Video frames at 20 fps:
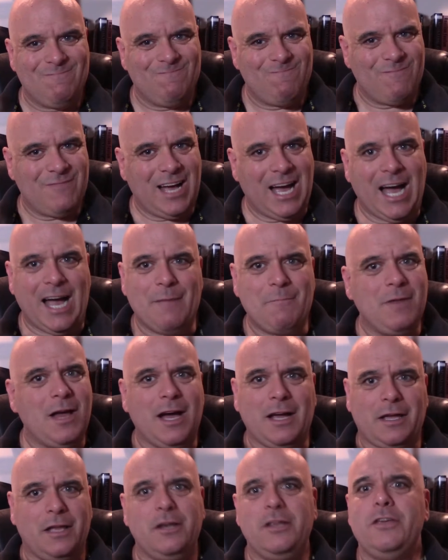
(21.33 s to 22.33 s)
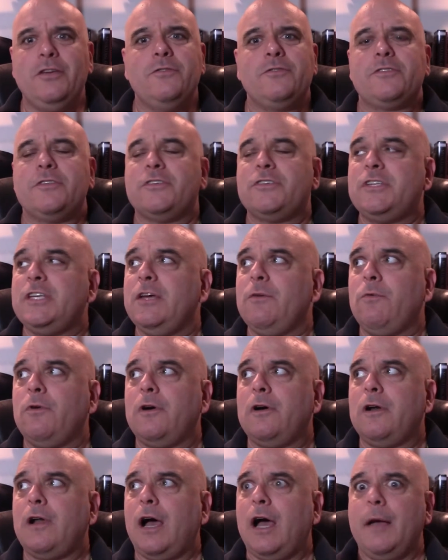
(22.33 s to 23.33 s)
I'm not going to use the C
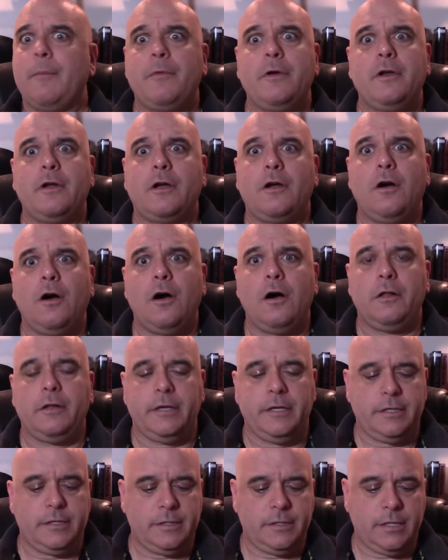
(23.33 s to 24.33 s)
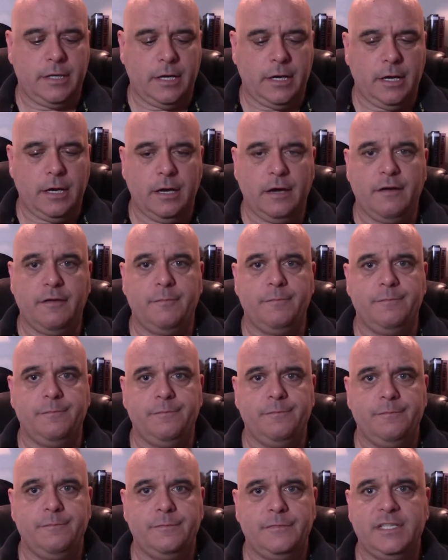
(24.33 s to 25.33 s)
word, I'm going to call it
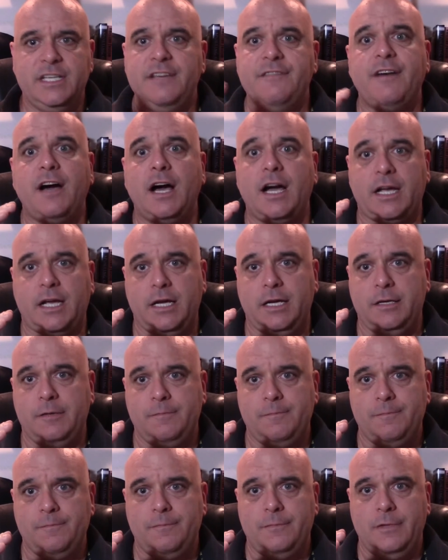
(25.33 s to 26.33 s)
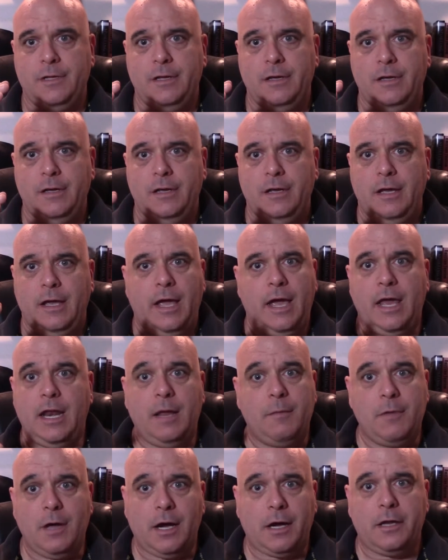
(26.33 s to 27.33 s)
divoC. And
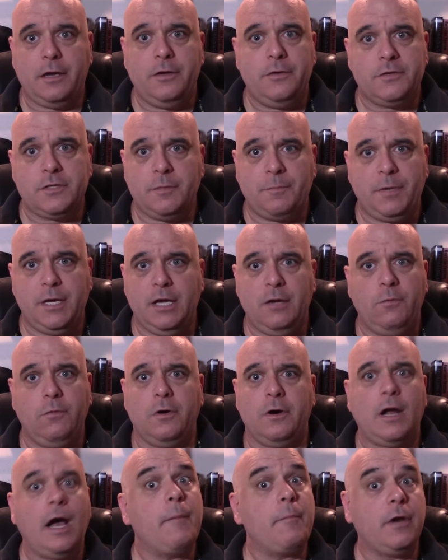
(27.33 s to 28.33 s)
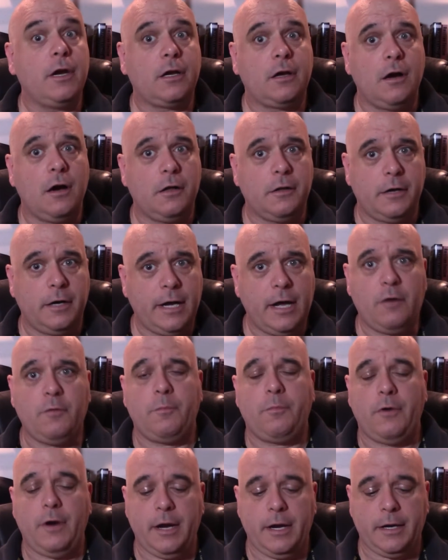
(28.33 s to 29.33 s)
I'm not going to use the P word, I'm going to call it an
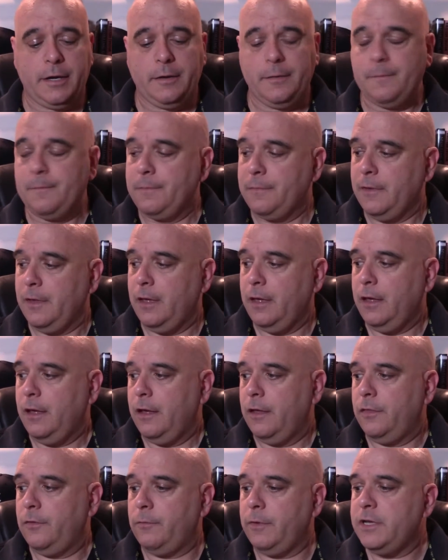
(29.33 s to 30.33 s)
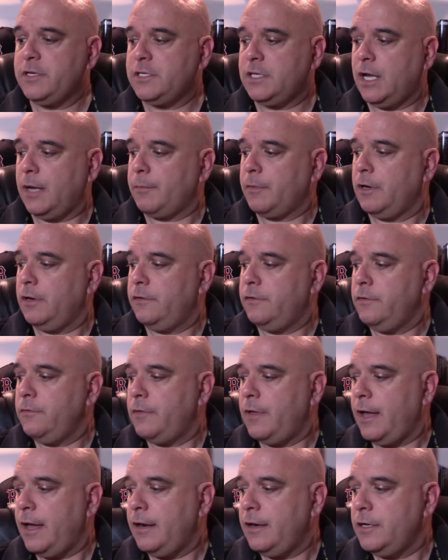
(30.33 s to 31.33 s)
outbreak. The reason I'm going to do
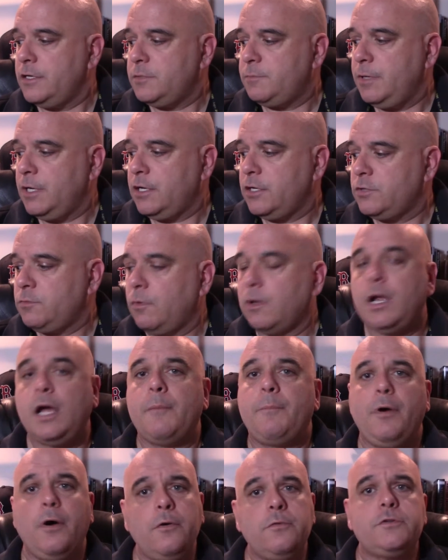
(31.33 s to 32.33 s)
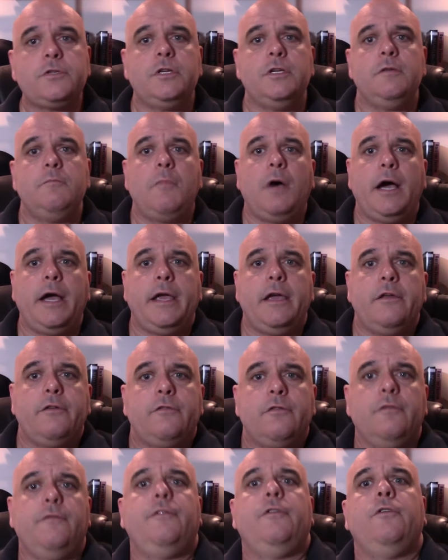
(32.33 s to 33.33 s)
that is because when I posted my
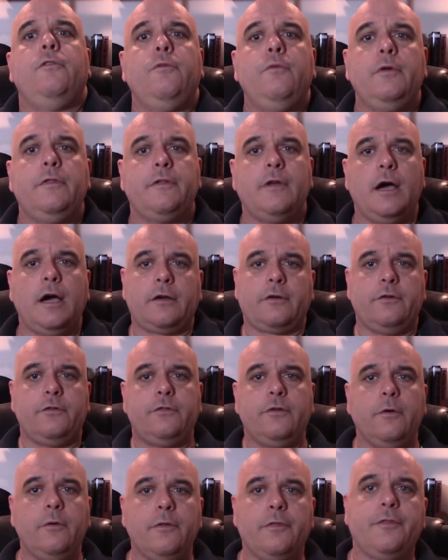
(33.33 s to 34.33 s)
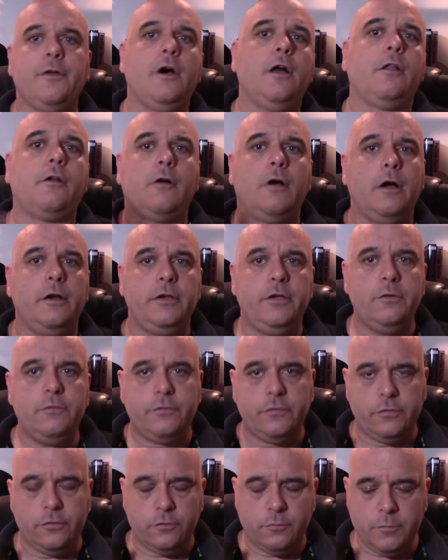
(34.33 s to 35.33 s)
interview with Dr. Schoenthaller on
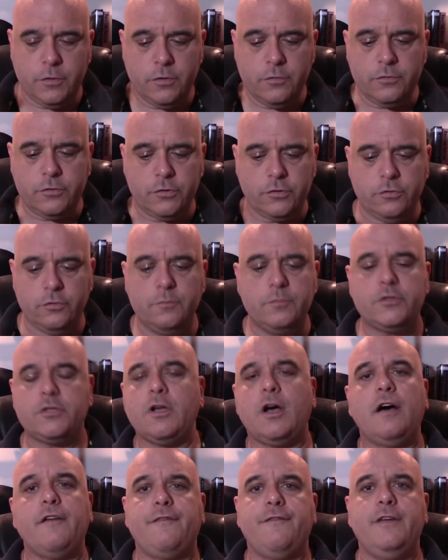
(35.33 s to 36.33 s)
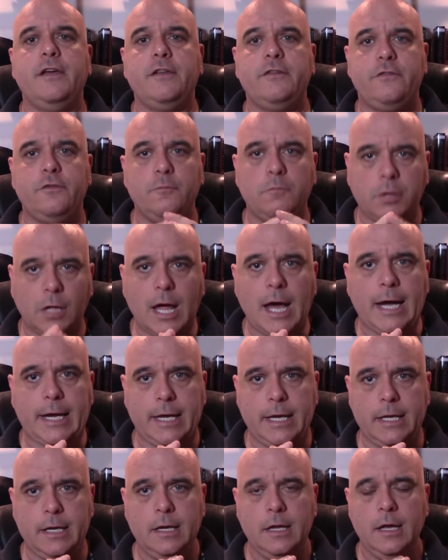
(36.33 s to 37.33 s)
YouTube, YouTube saw fit to block
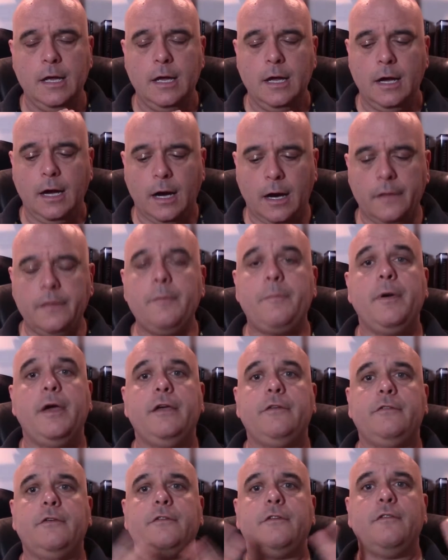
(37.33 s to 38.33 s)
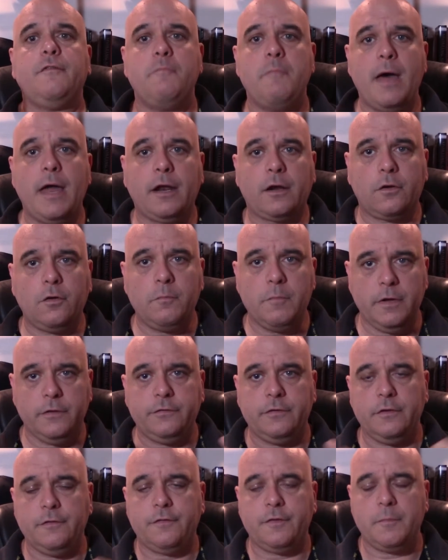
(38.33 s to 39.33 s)
it on the basis of medical
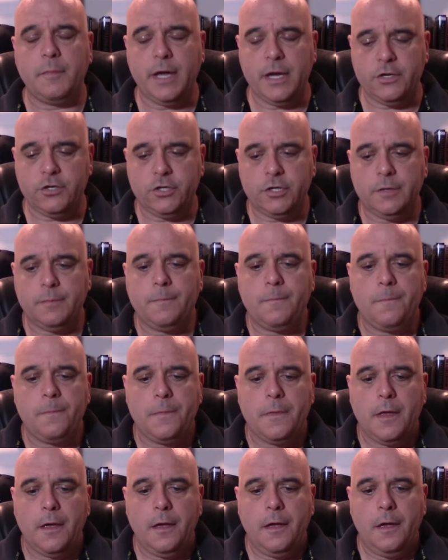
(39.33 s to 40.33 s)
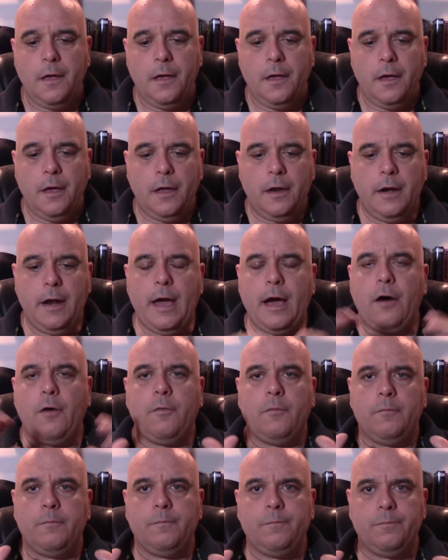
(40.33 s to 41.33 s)
misinformation.
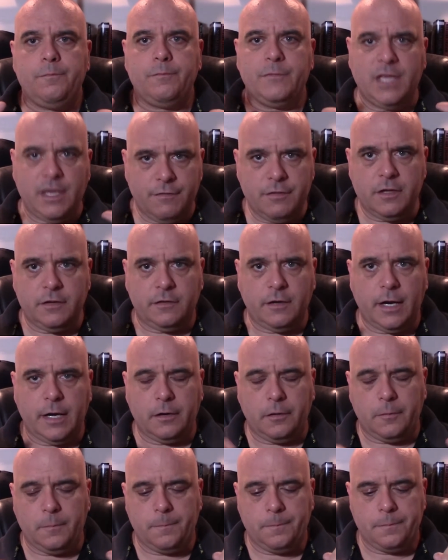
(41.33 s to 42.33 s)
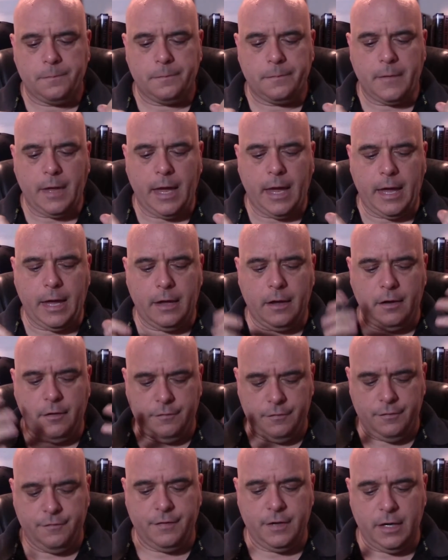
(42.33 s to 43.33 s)
Now, given the title
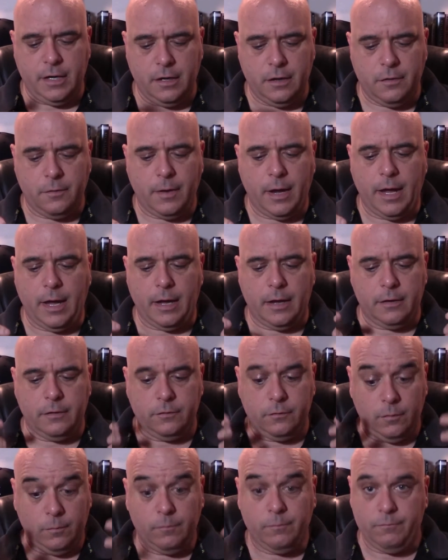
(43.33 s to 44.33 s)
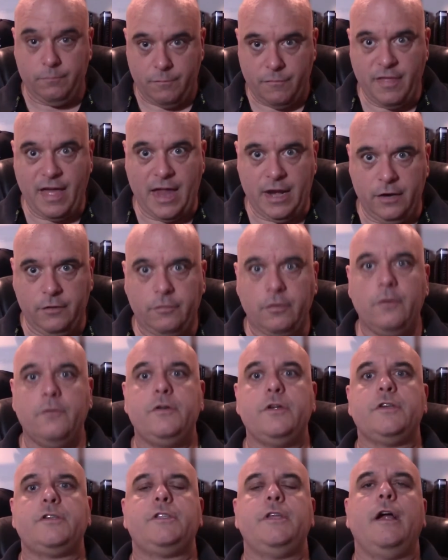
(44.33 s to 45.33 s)
of the video and that intro
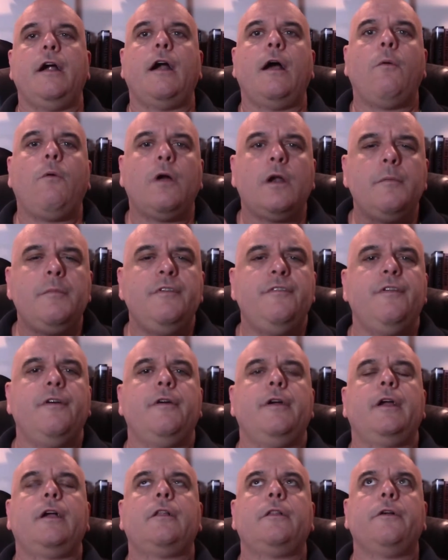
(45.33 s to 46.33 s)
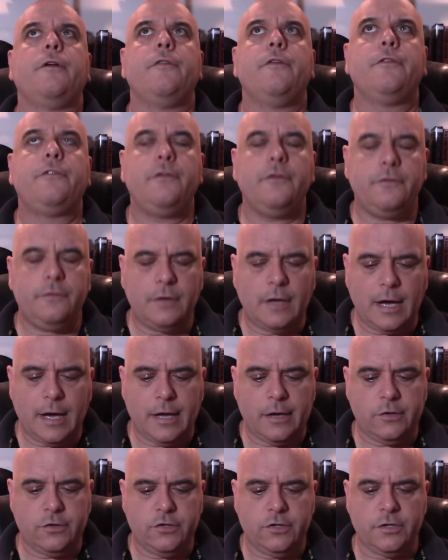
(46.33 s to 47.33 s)
just there, I want to be very clear. This is
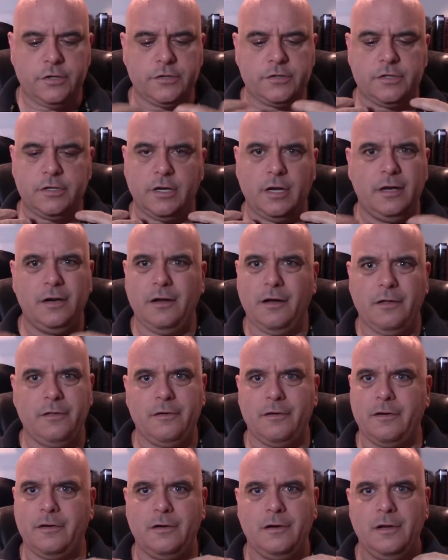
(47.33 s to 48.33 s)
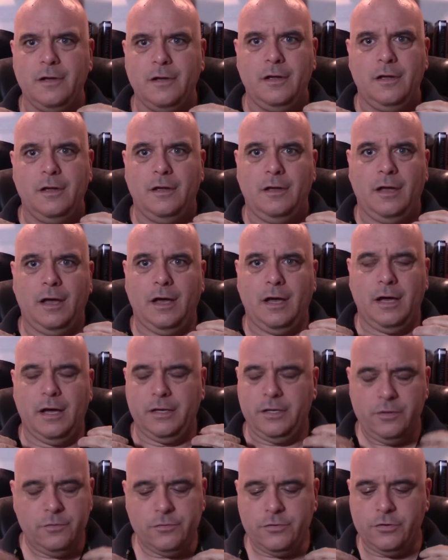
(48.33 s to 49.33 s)
not just another
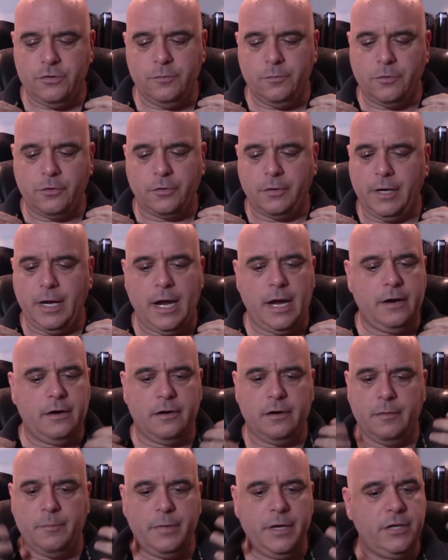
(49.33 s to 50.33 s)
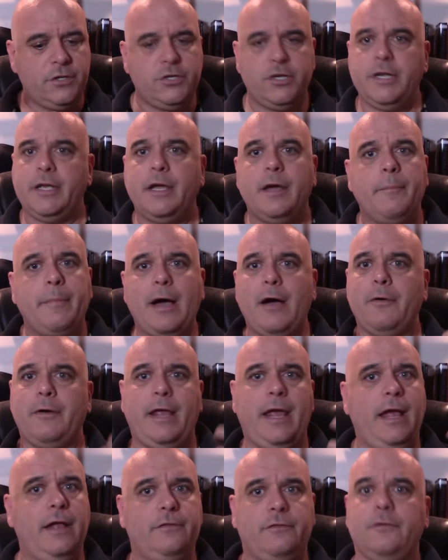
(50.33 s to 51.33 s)
YouTube creator bitching about
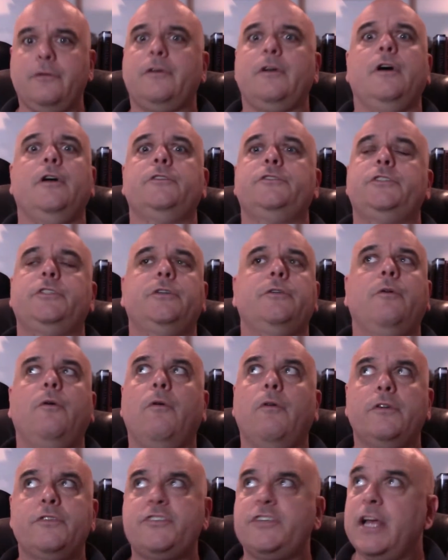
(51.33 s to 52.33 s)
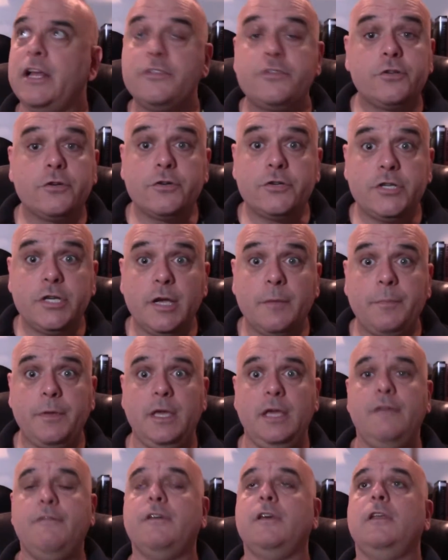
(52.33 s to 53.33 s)
cancel culture or censorship
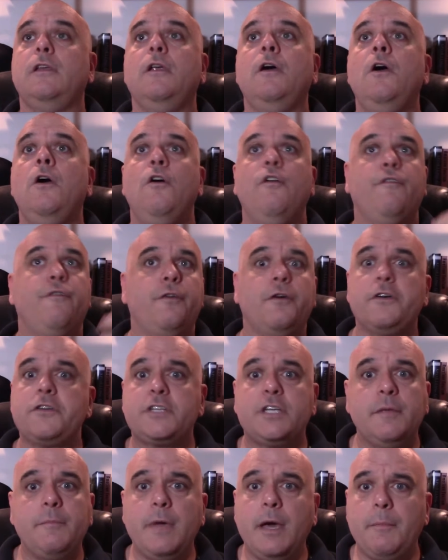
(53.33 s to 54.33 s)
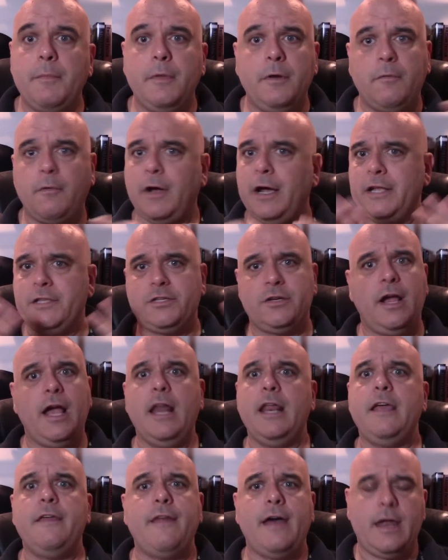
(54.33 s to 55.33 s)
even, First Amendment rights,
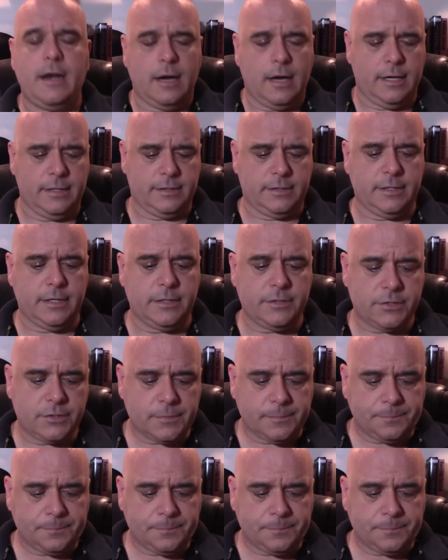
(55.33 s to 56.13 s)
any of that nonsense.